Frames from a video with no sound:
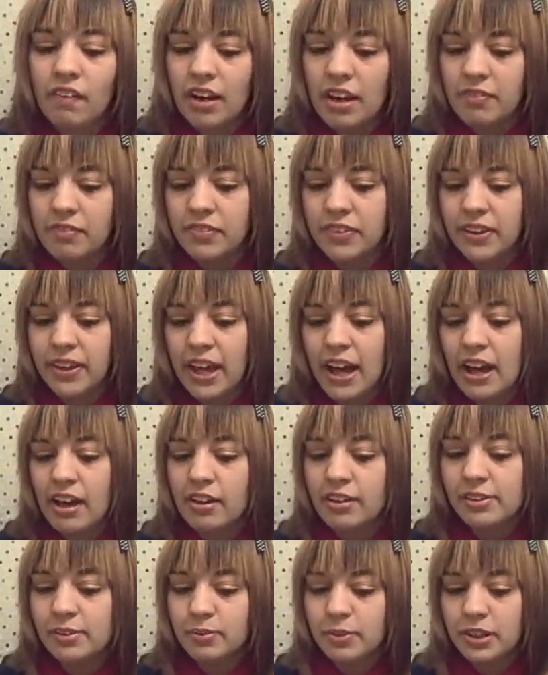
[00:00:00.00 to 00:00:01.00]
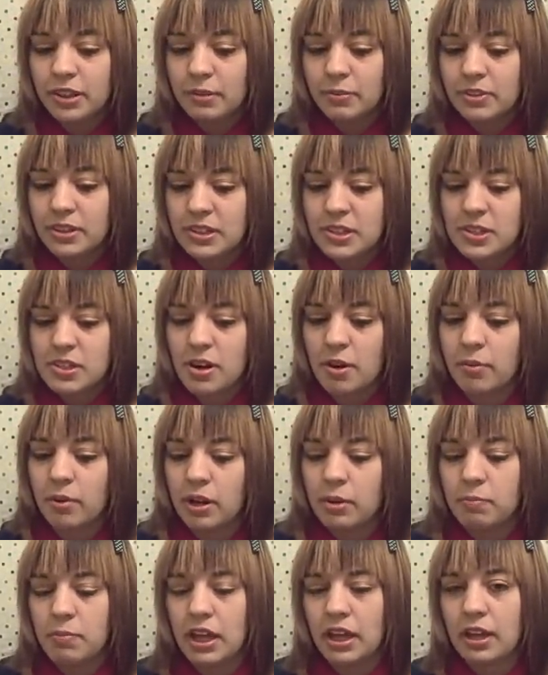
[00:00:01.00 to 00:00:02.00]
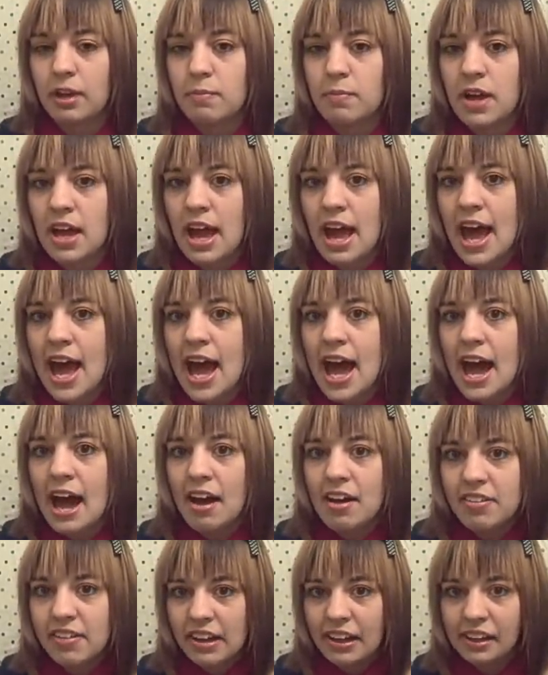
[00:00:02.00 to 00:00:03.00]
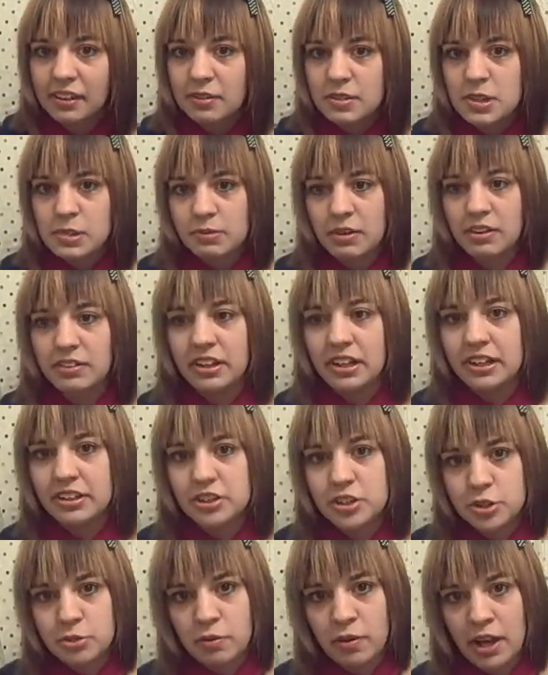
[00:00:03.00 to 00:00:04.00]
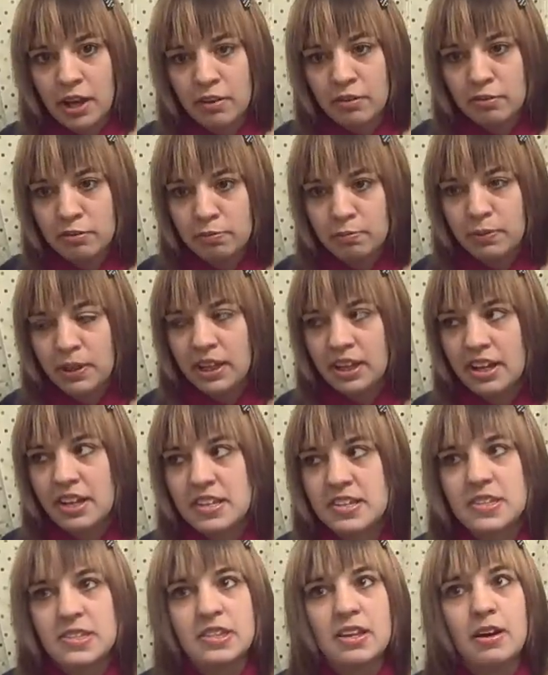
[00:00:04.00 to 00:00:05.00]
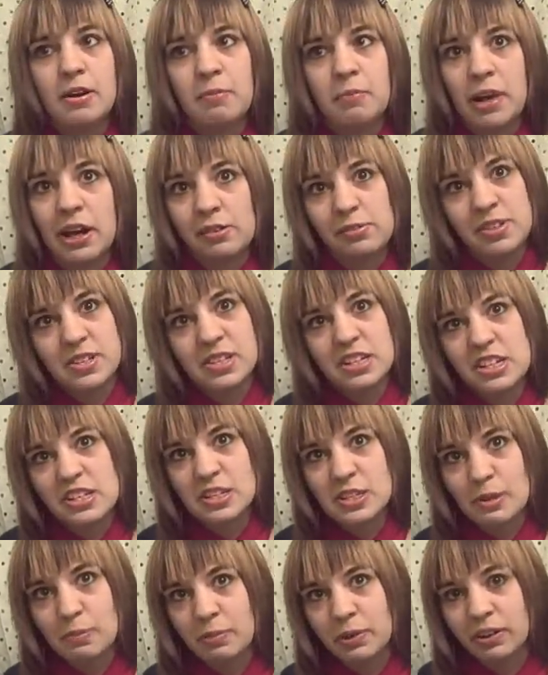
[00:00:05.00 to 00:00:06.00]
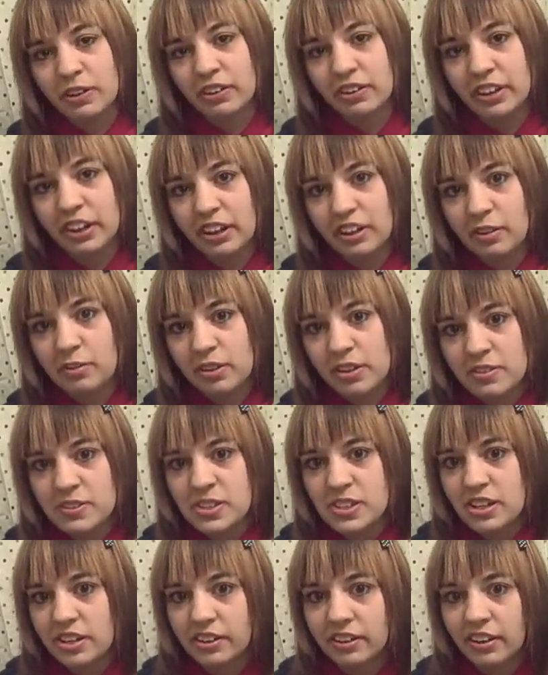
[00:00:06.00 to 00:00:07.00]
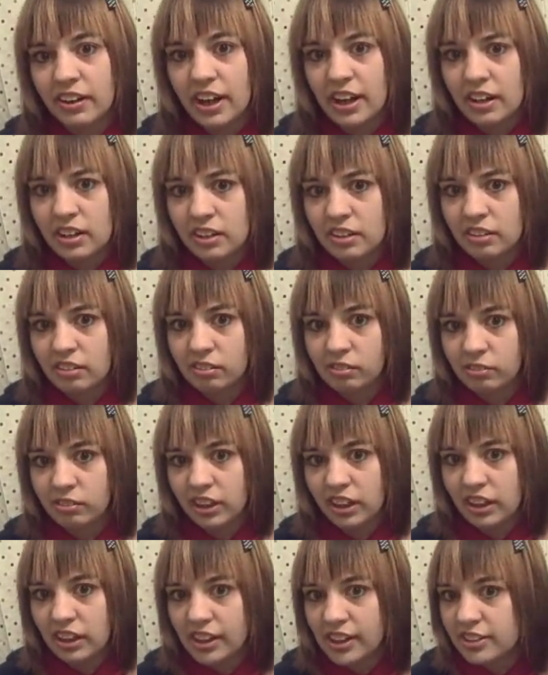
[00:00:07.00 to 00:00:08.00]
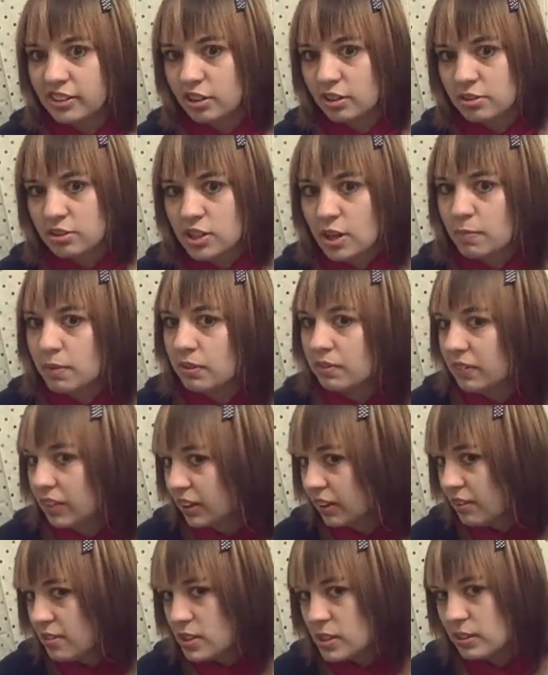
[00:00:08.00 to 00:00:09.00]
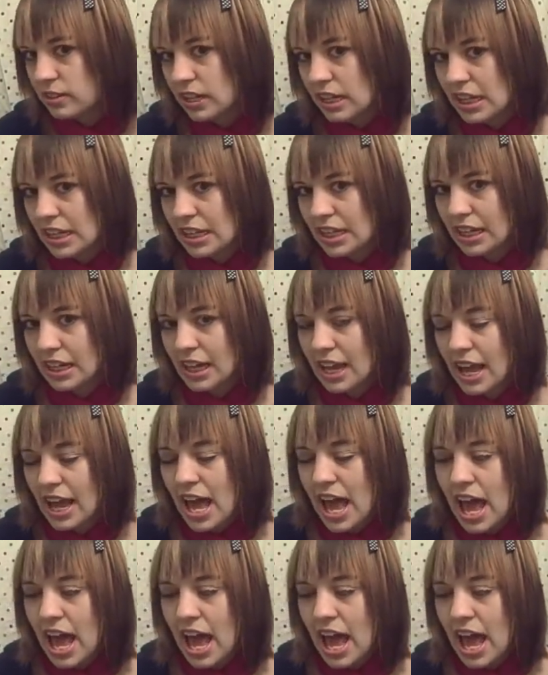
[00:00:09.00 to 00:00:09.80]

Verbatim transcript: Okay, how old were you when you started wearing makeup? I think I was around age 12 because um, I wasn't a super girly girl when I was younger. I didn't really like to go shopping for clothes or anything.